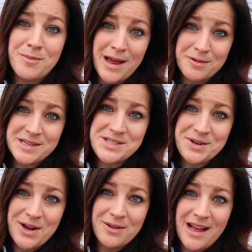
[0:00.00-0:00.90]
from Henry's
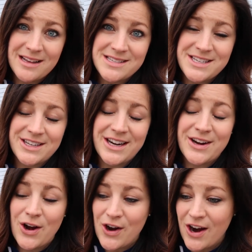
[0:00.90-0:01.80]
Studio last year
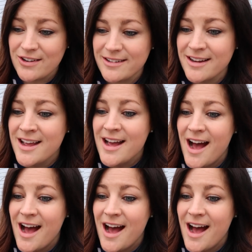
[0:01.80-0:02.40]
in our garden.